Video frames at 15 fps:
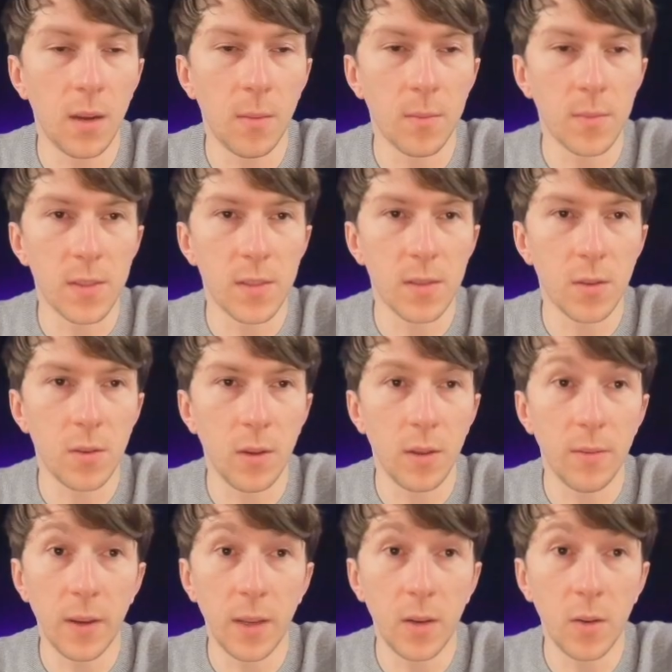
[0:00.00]
So
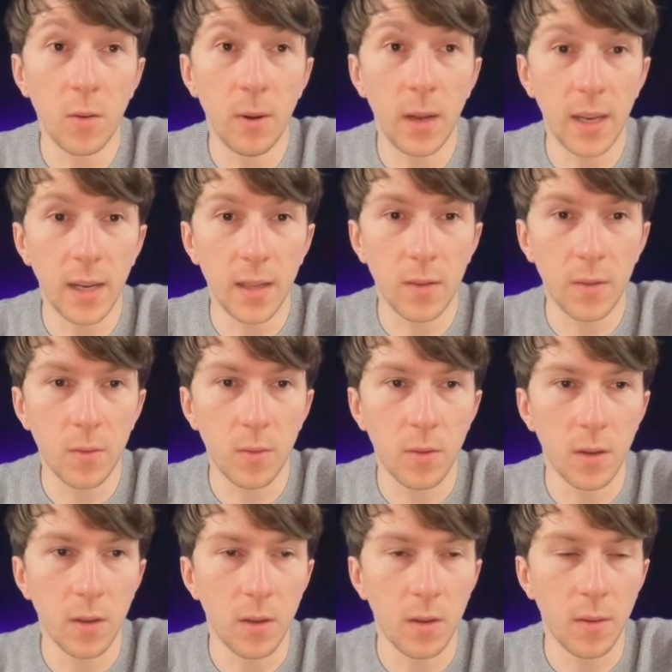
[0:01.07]
if I go back to
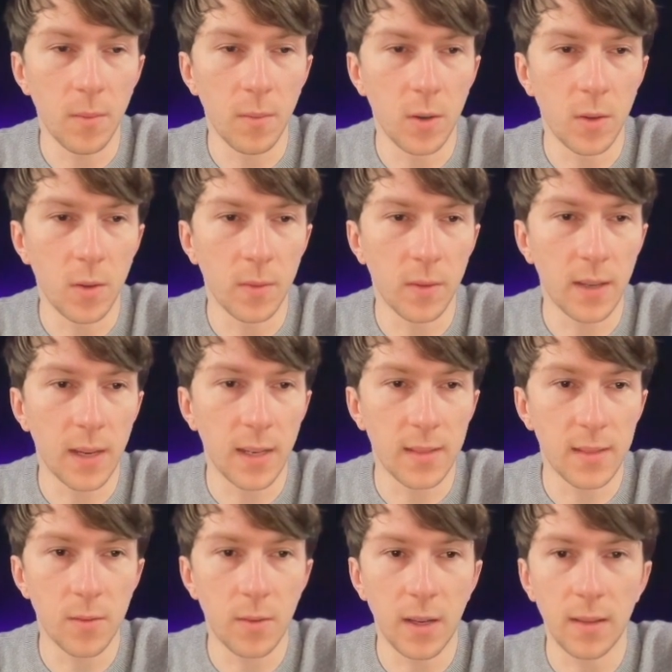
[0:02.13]
the
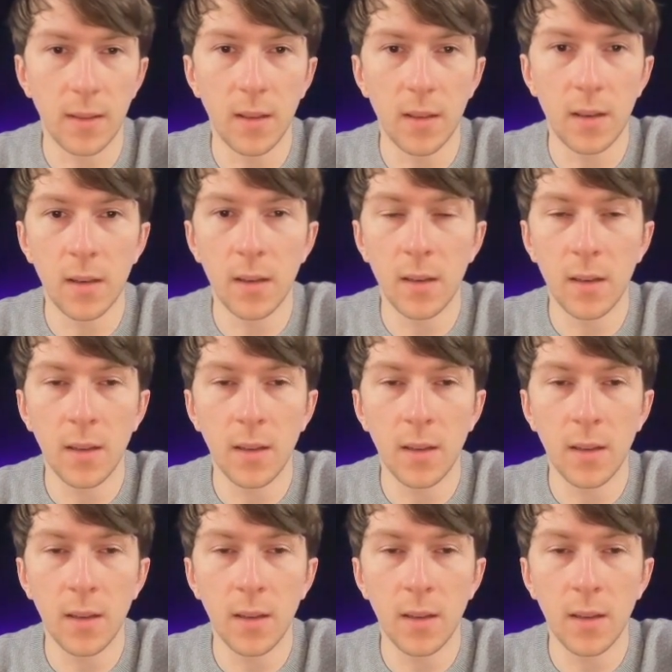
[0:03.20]
contacts right here